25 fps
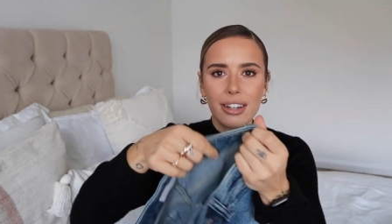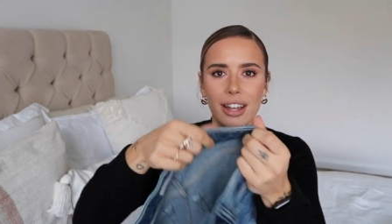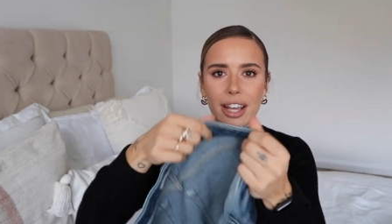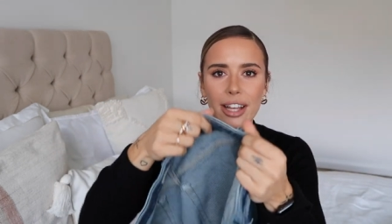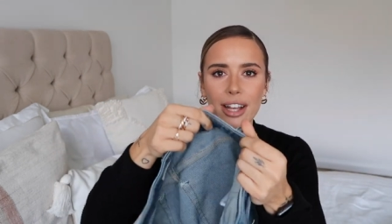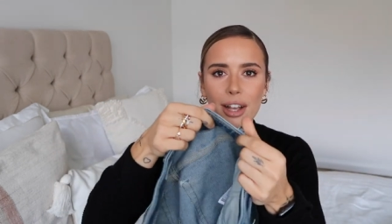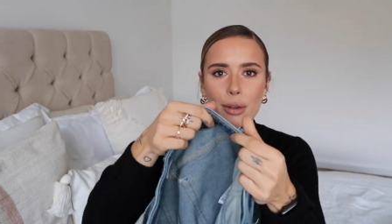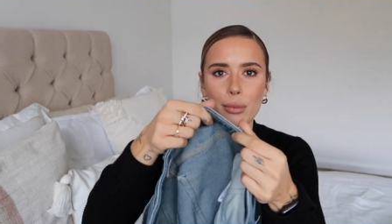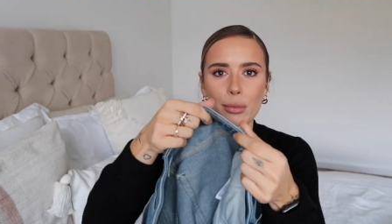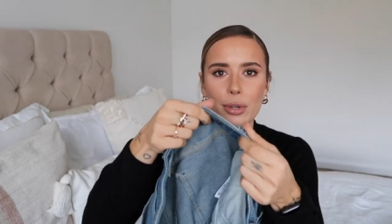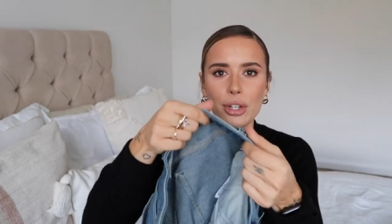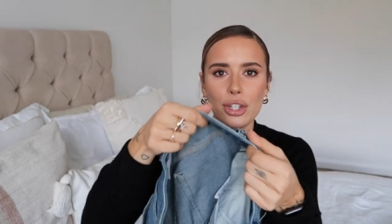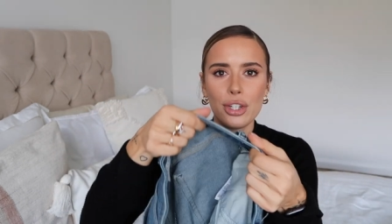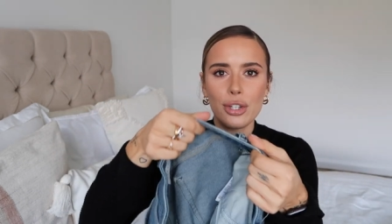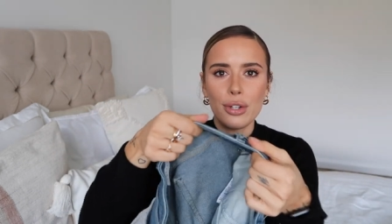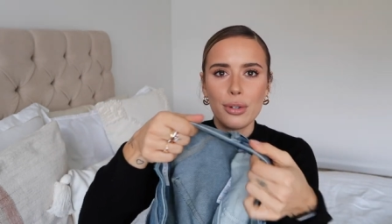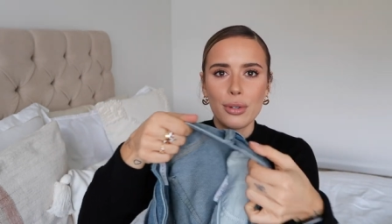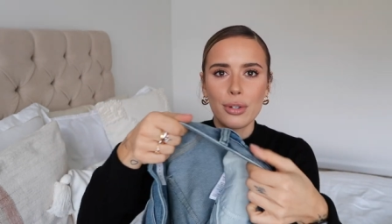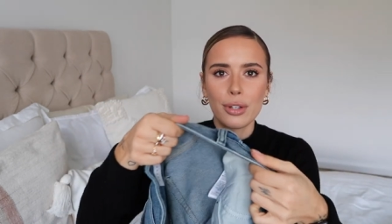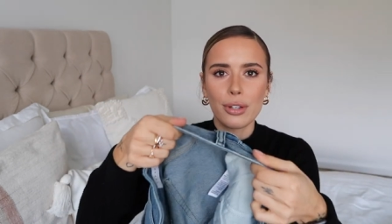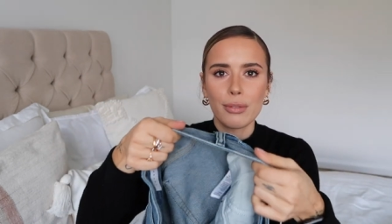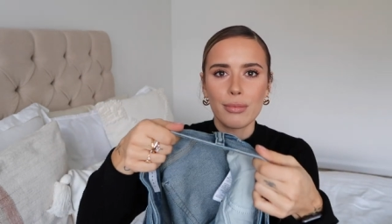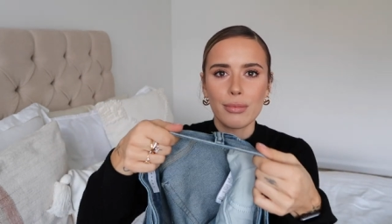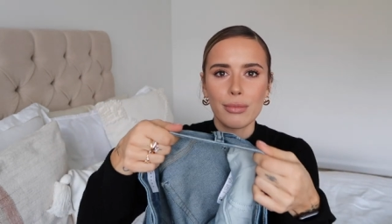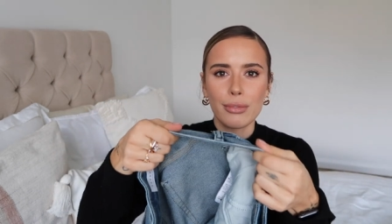Like I wish you
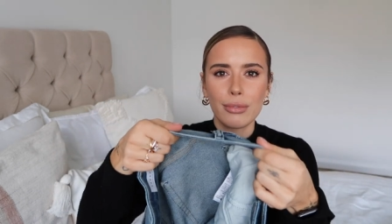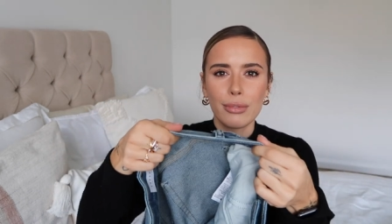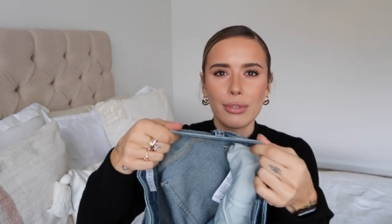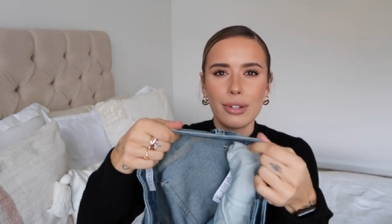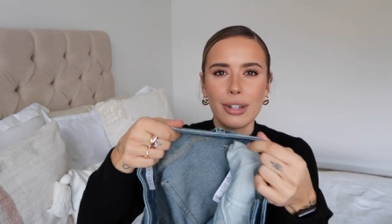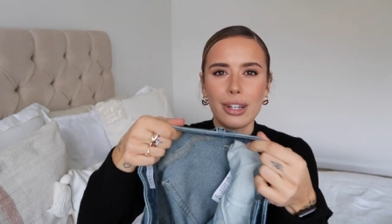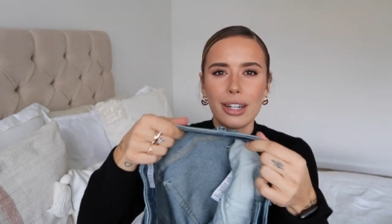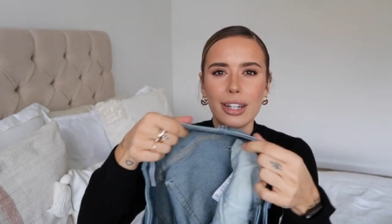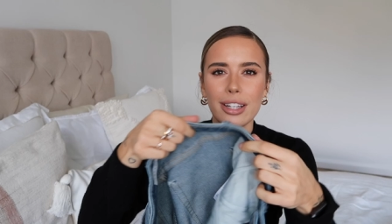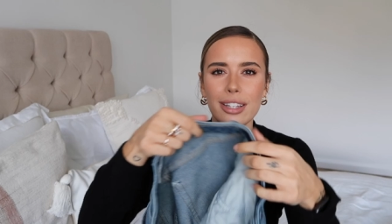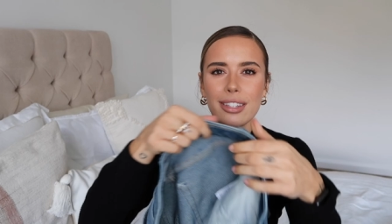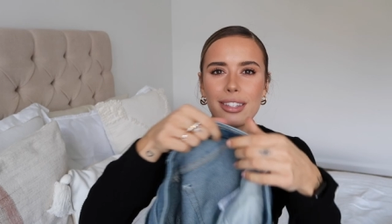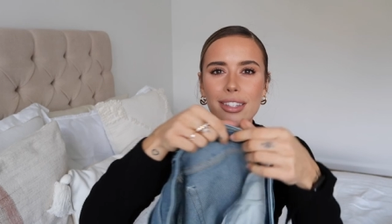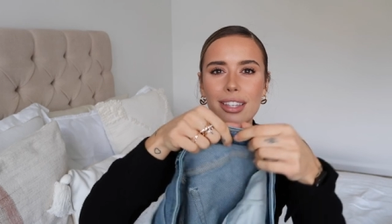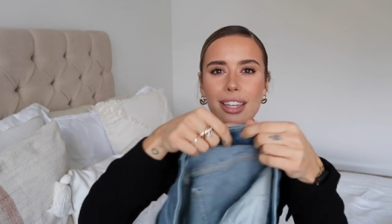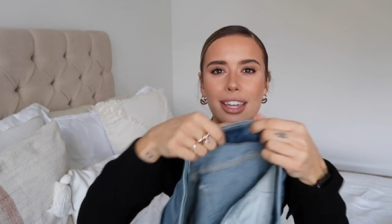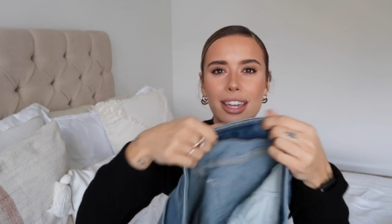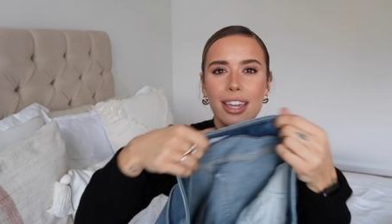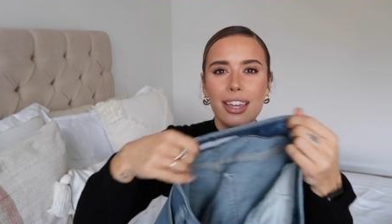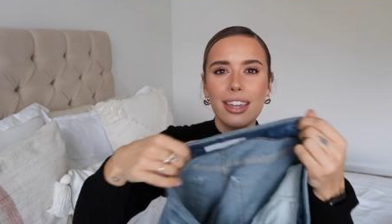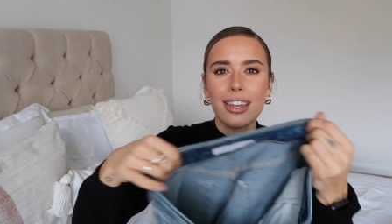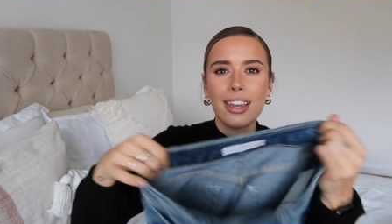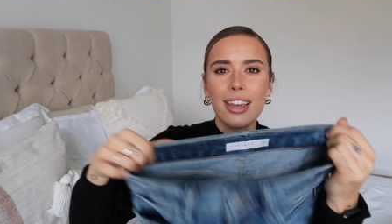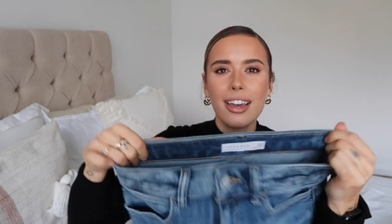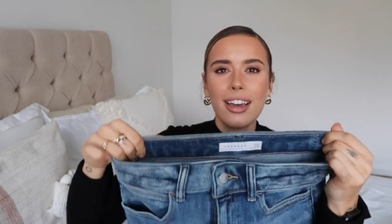could really
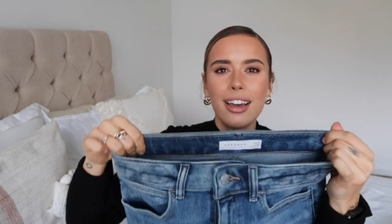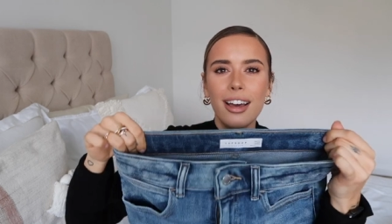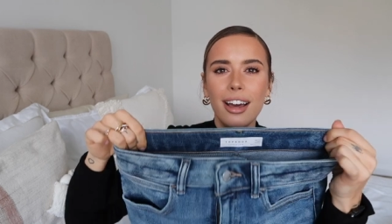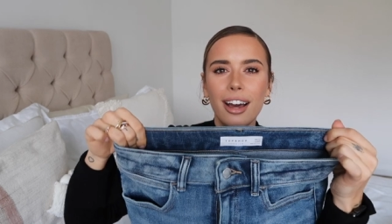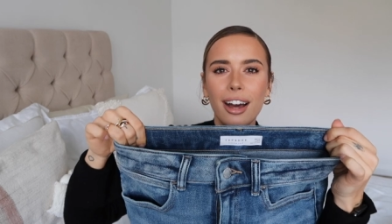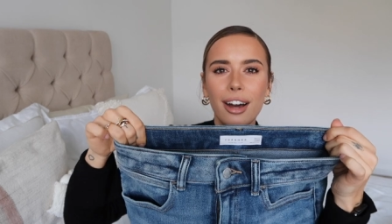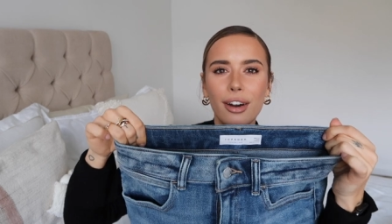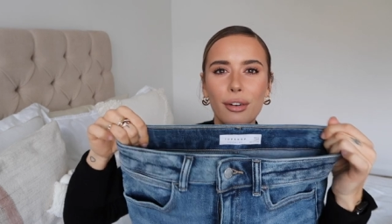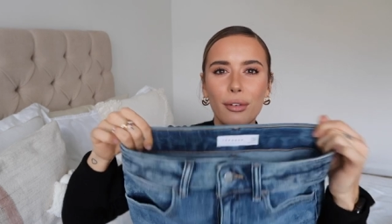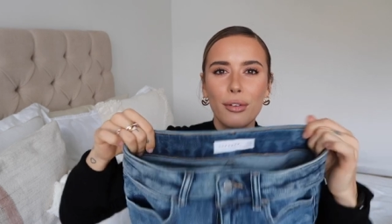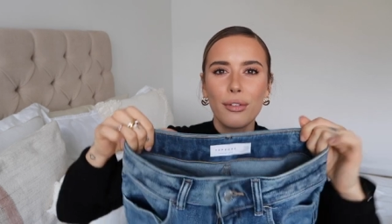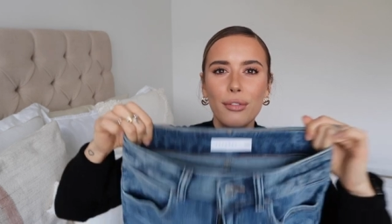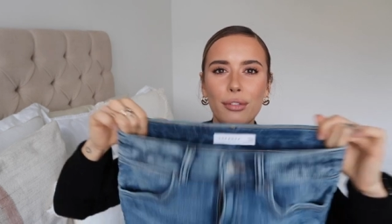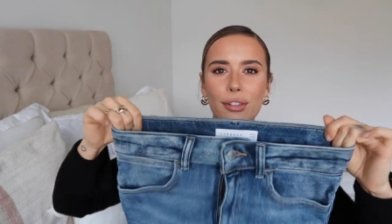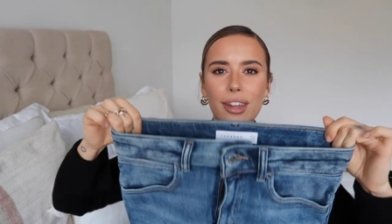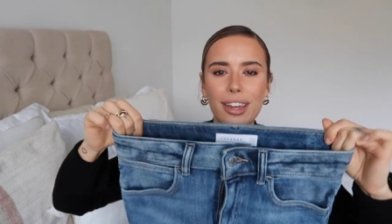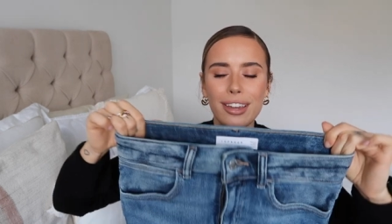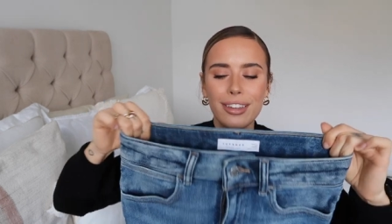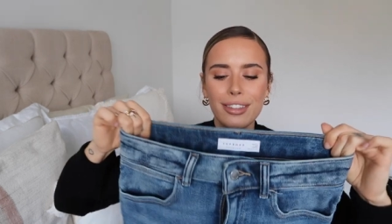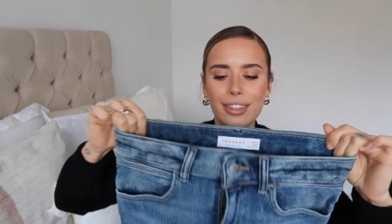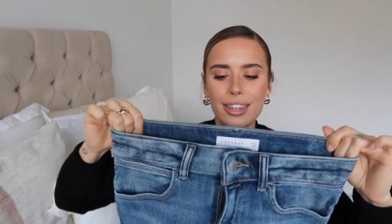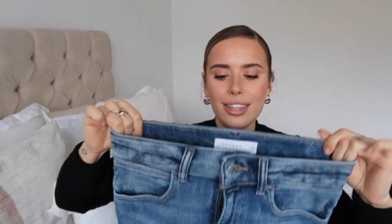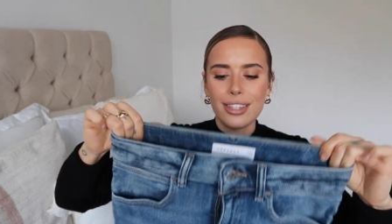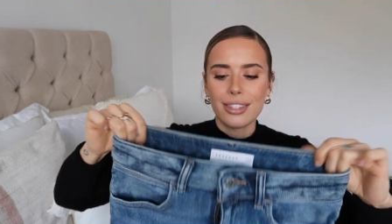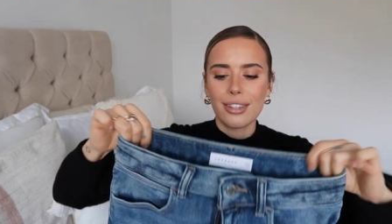see how
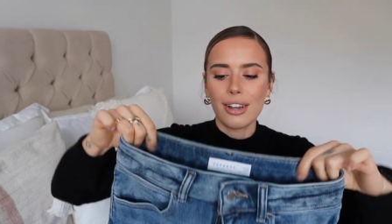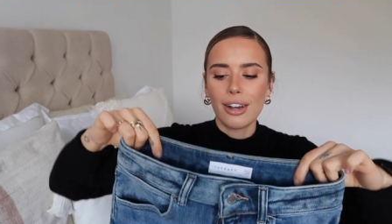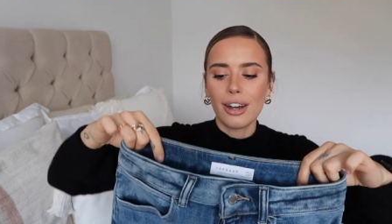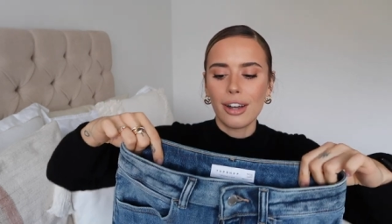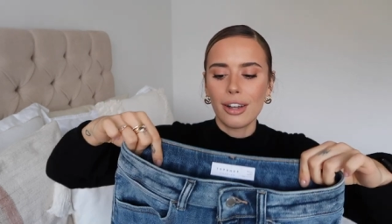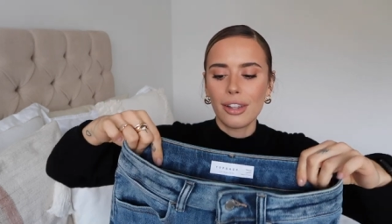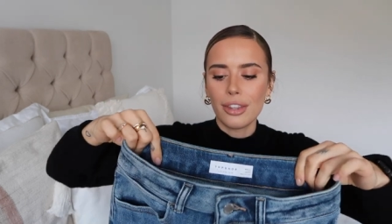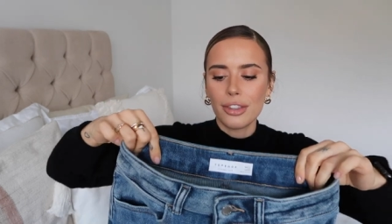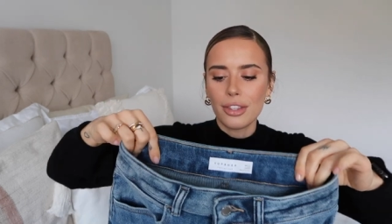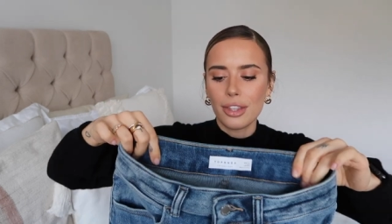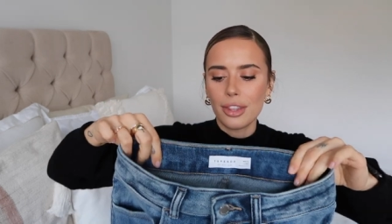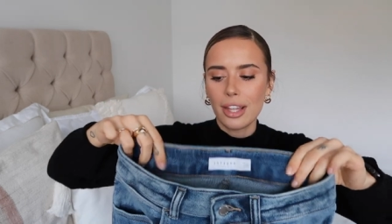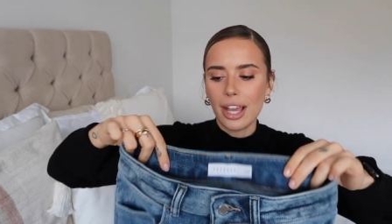thick these are.